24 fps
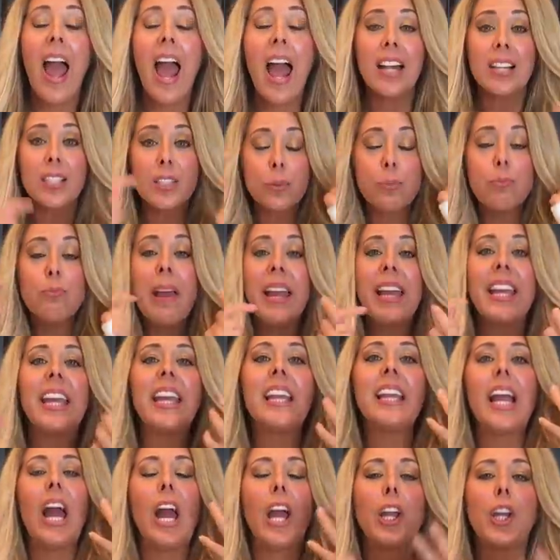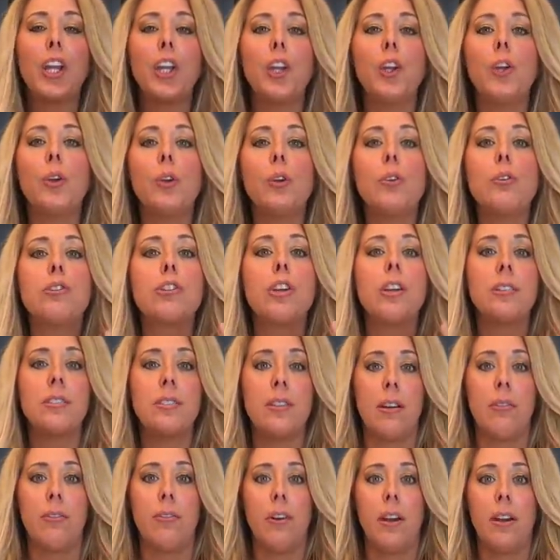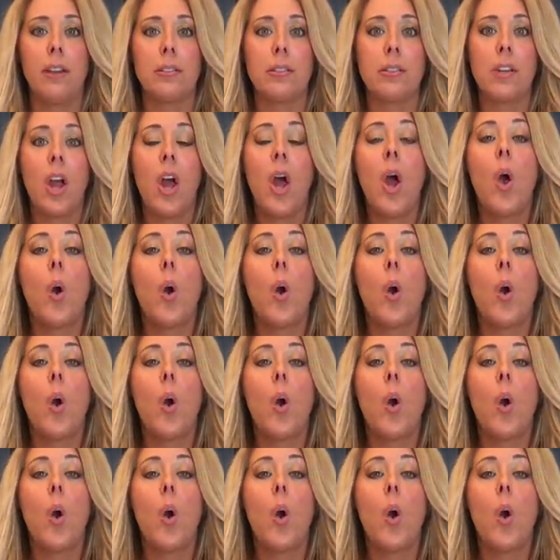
and it's making a huge difference.